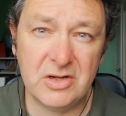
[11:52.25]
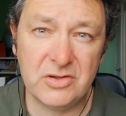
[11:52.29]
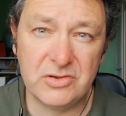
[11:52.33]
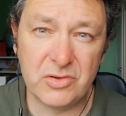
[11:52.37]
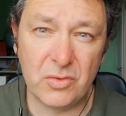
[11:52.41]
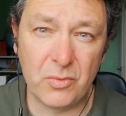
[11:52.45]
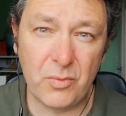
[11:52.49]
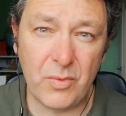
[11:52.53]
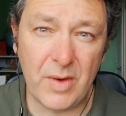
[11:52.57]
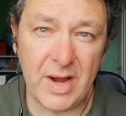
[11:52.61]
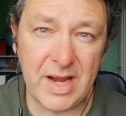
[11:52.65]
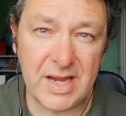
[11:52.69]

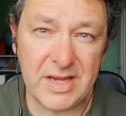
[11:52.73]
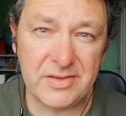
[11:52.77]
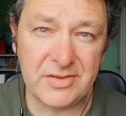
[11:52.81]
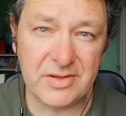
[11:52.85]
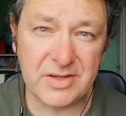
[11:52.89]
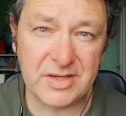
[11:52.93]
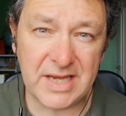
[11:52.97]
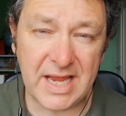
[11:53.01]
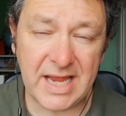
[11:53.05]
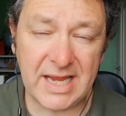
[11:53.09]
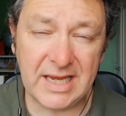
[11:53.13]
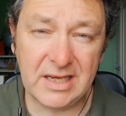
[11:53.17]
the way
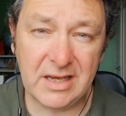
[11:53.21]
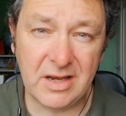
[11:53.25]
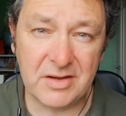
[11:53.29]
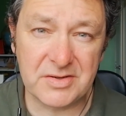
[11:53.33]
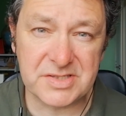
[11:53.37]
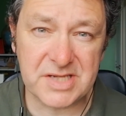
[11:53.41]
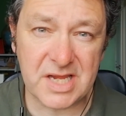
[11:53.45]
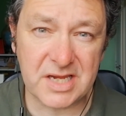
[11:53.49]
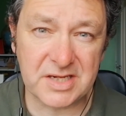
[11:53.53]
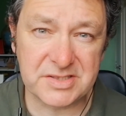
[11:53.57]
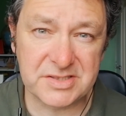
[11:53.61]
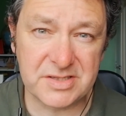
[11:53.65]
that
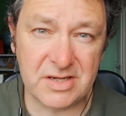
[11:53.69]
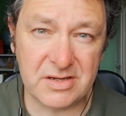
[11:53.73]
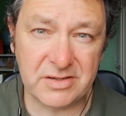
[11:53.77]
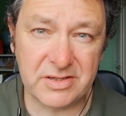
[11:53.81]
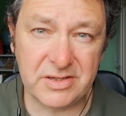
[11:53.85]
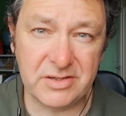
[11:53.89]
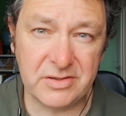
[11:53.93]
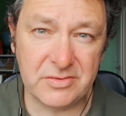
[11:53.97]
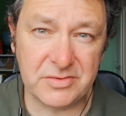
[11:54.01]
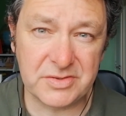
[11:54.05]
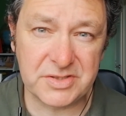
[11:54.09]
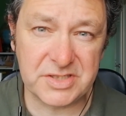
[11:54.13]
Anglo-Saxon
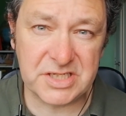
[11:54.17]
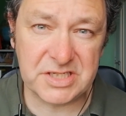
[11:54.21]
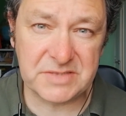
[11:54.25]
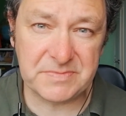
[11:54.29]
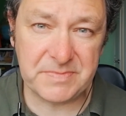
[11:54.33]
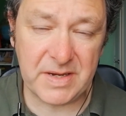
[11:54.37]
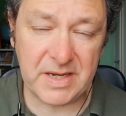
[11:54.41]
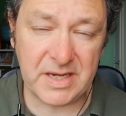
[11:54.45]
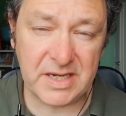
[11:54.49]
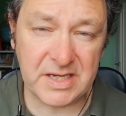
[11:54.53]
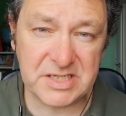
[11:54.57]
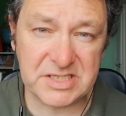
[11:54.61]
archaeology is
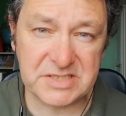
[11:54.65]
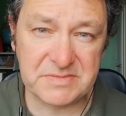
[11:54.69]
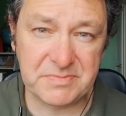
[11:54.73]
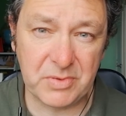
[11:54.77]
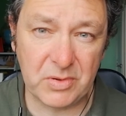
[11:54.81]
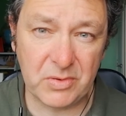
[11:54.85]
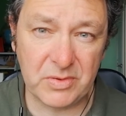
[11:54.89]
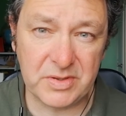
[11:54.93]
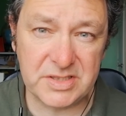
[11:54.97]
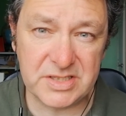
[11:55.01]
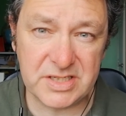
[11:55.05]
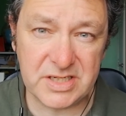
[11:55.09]
being
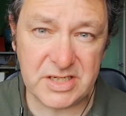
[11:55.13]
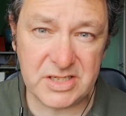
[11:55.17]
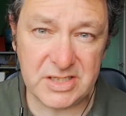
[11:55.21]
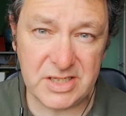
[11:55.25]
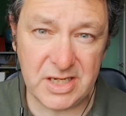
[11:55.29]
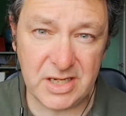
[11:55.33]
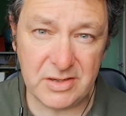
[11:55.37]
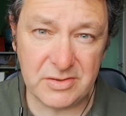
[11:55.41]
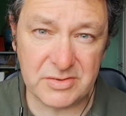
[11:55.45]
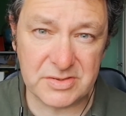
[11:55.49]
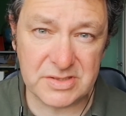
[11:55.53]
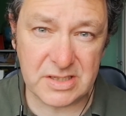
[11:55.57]
exploited and
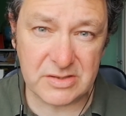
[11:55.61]
used.